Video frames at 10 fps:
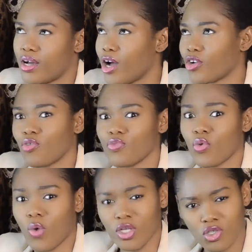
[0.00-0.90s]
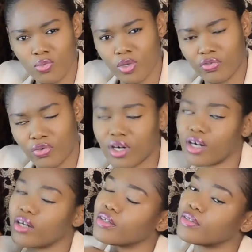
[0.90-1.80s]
How come you want so much for her?